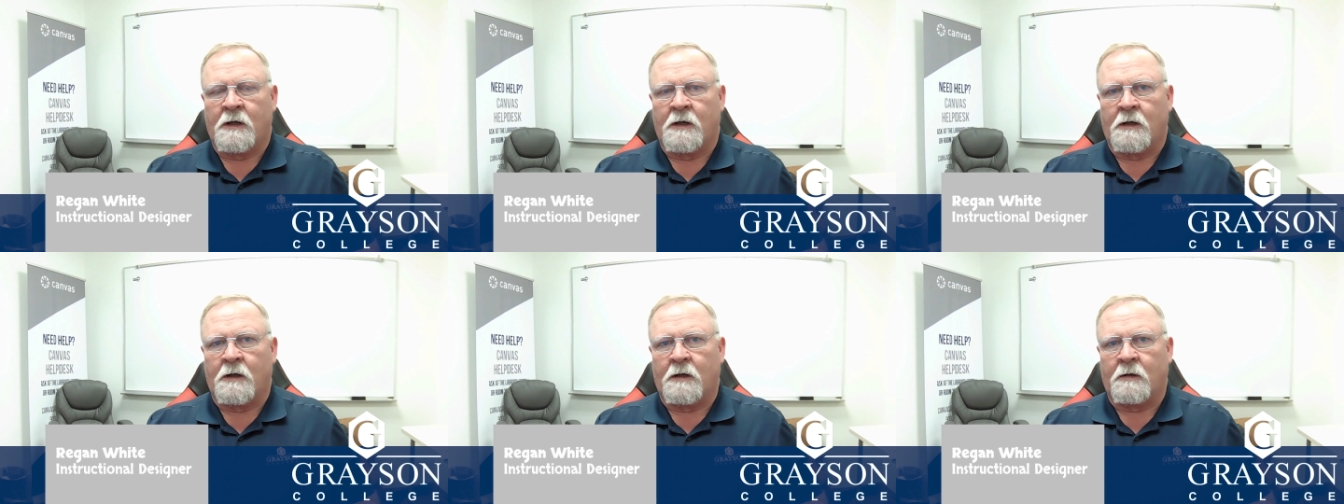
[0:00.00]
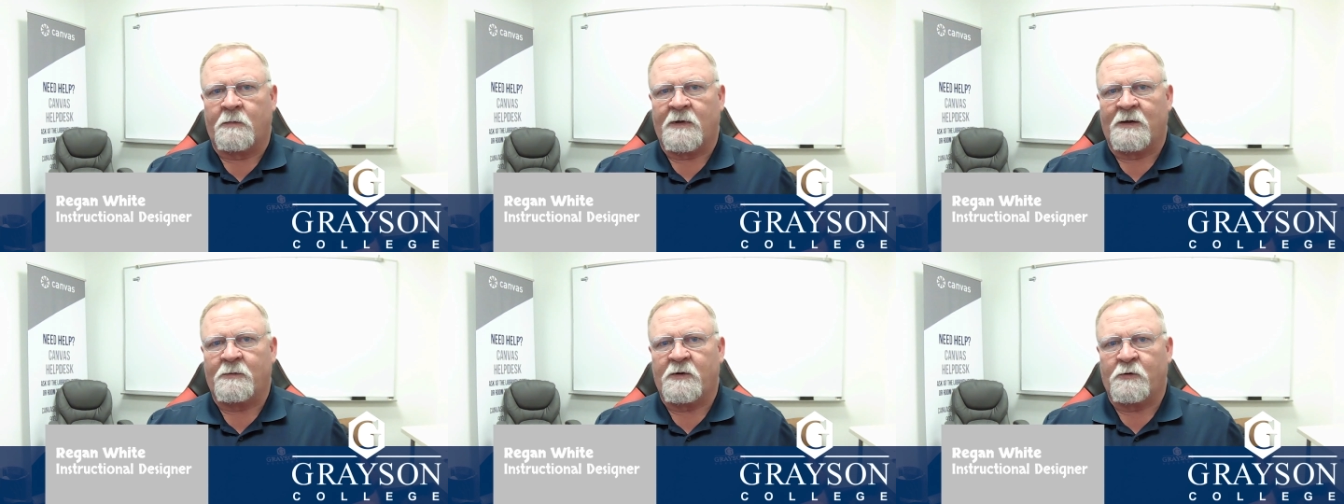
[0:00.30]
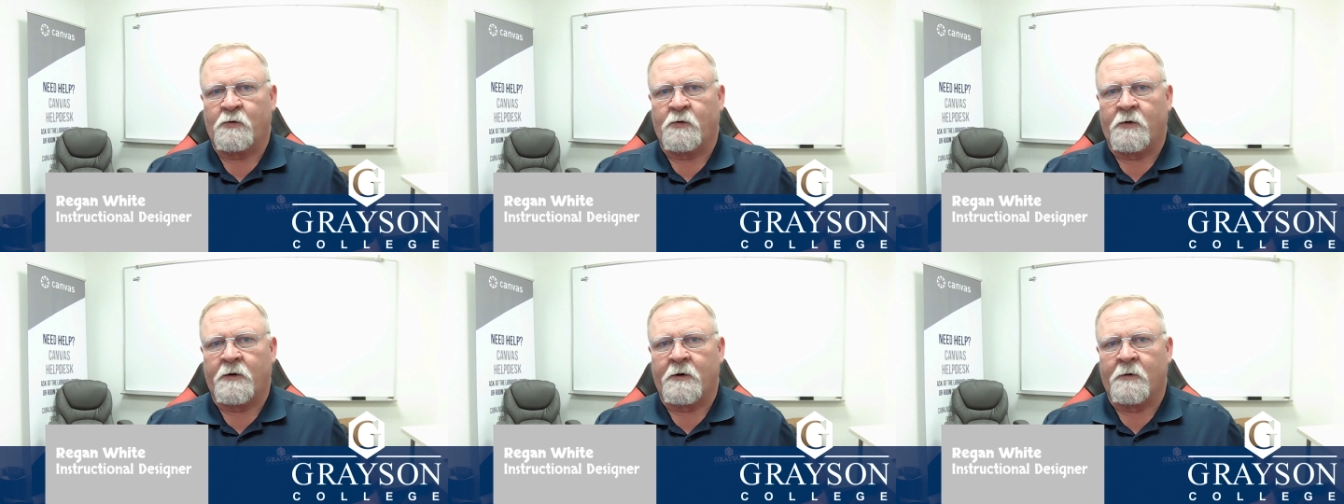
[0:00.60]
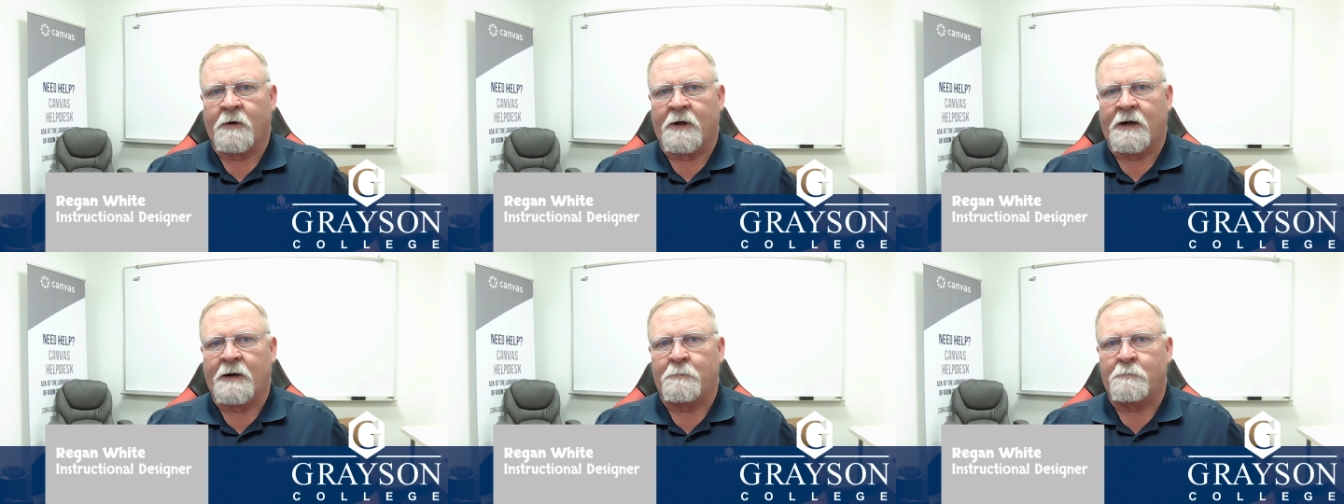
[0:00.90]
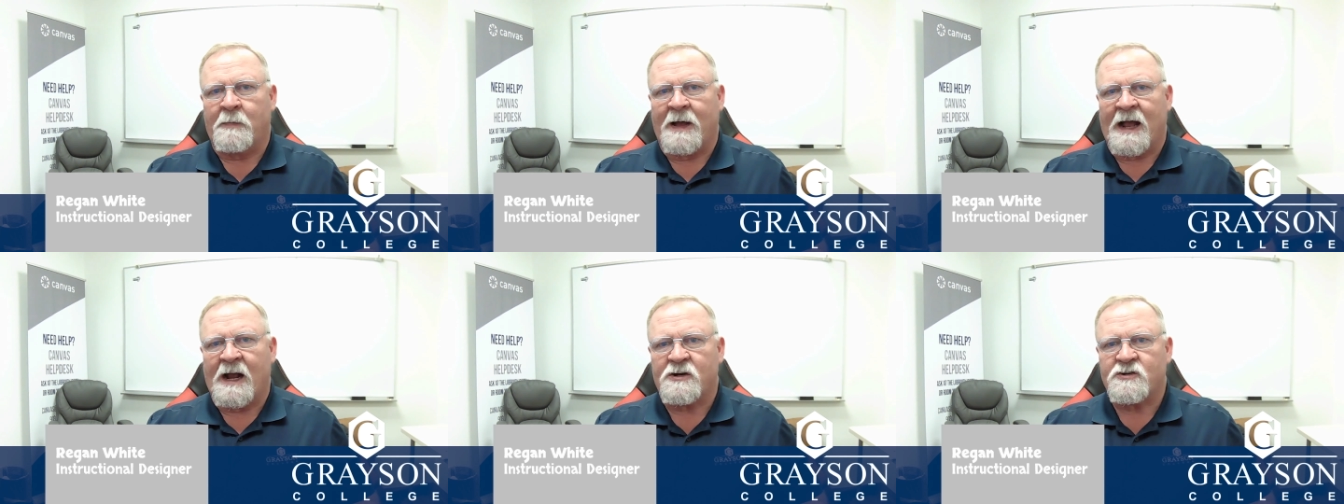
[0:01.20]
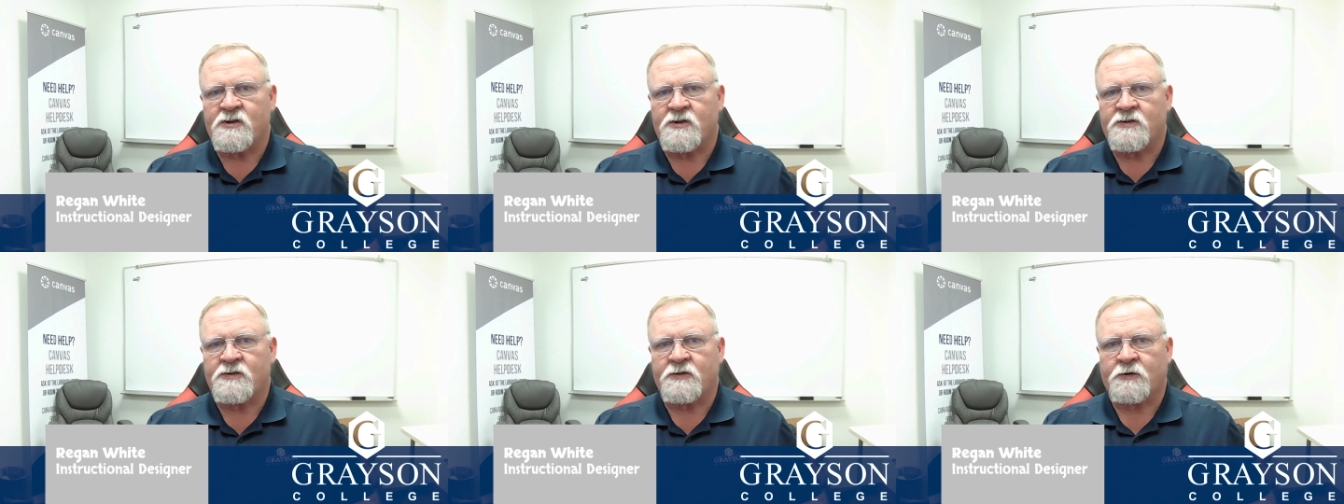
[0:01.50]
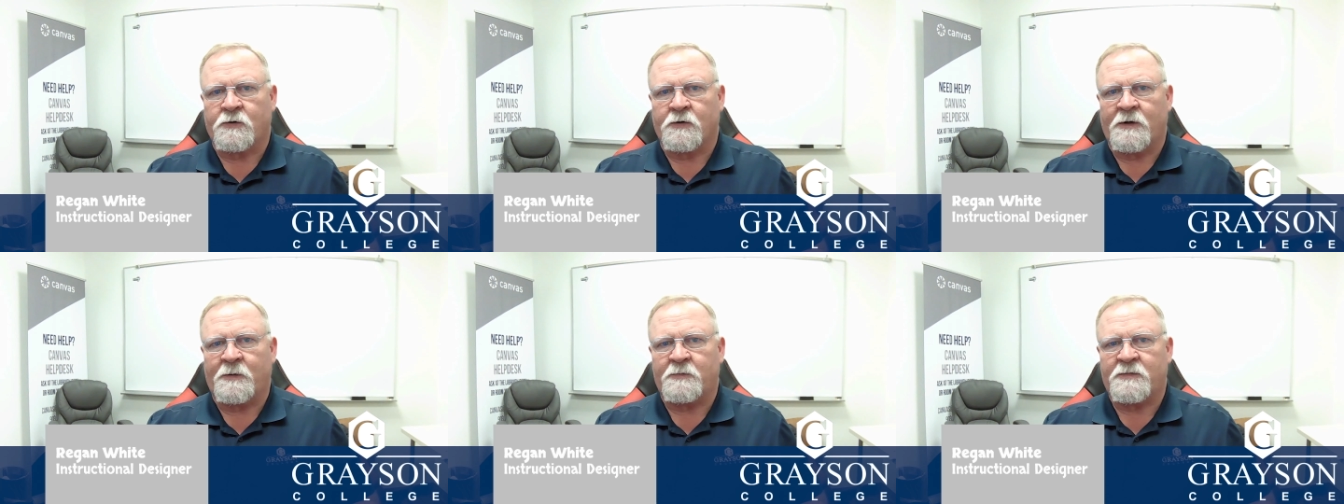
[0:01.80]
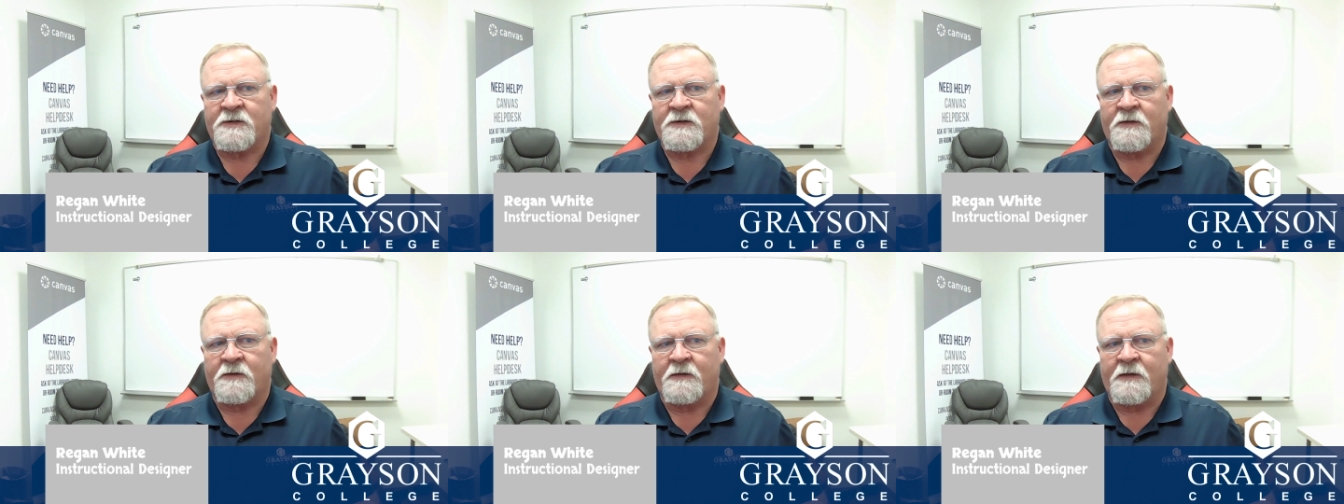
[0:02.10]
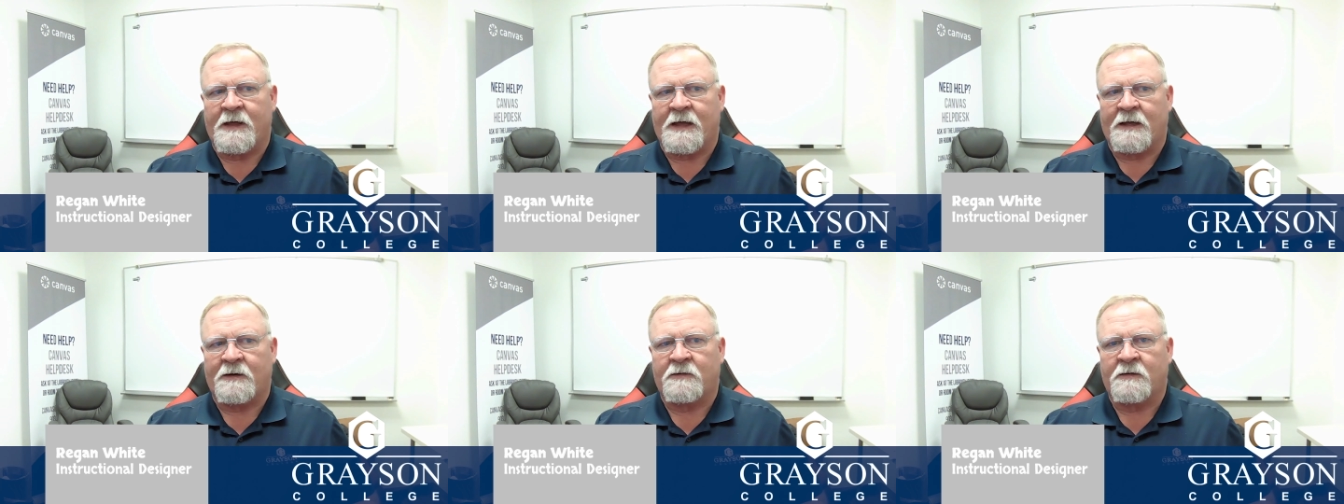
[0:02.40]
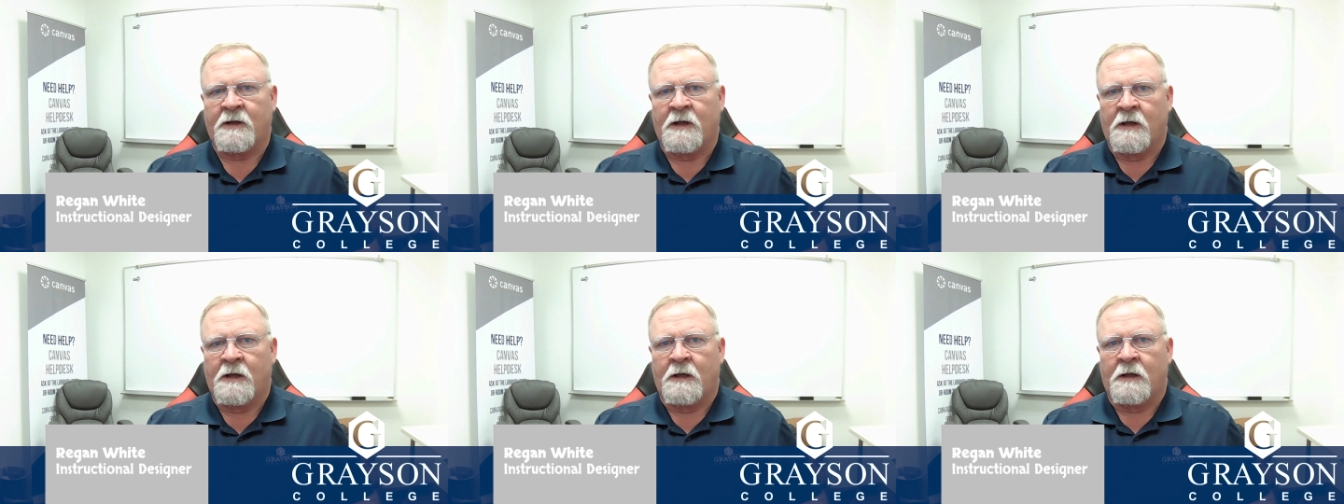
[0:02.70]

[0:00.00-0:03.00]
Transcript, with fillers: Uh, maybe we want to write a bash script that